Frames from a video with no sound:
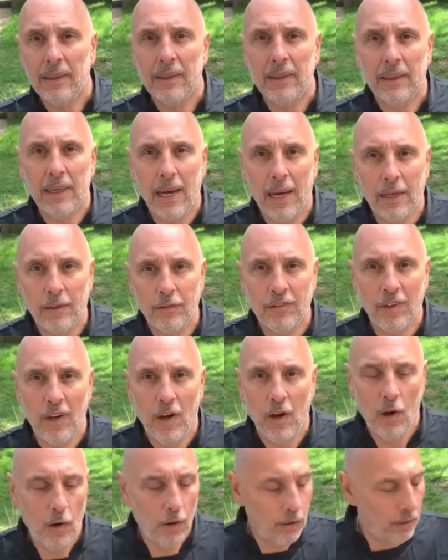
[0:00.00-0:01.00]
gas
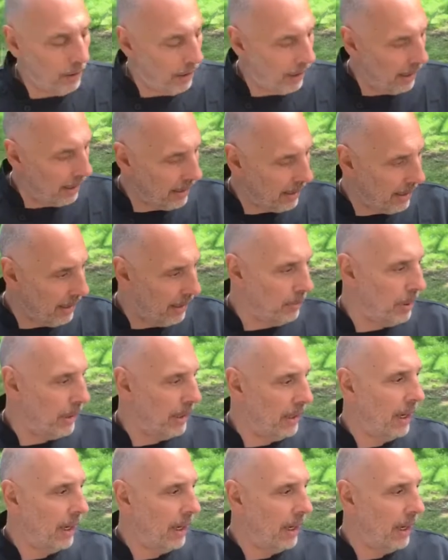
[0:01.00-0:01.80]
on and keep it